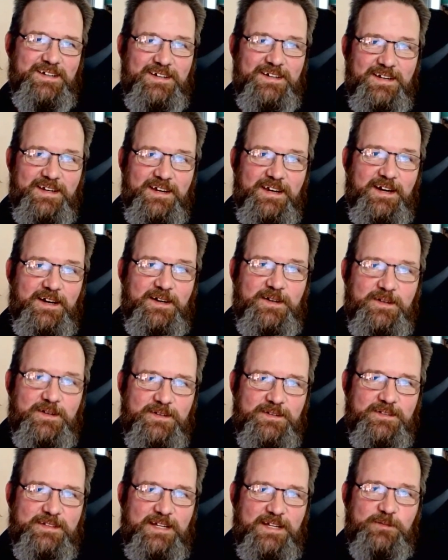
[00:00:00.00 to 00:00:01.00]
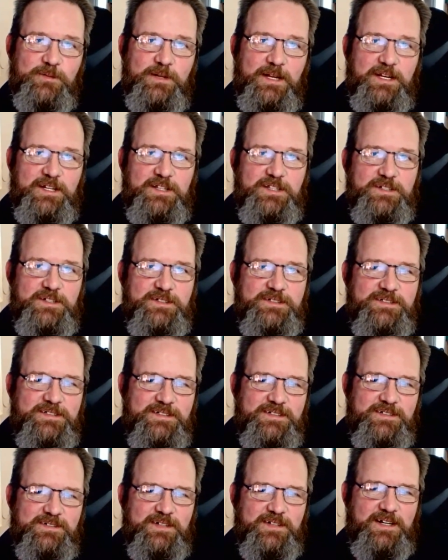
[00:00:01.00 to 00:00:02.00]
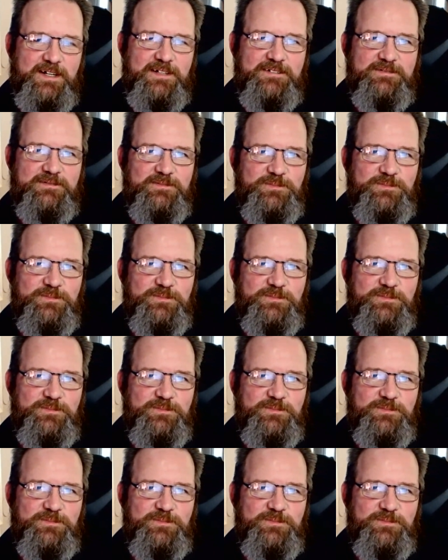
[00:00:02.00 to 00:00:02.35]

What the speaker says: Yeah, that's what I could do, right?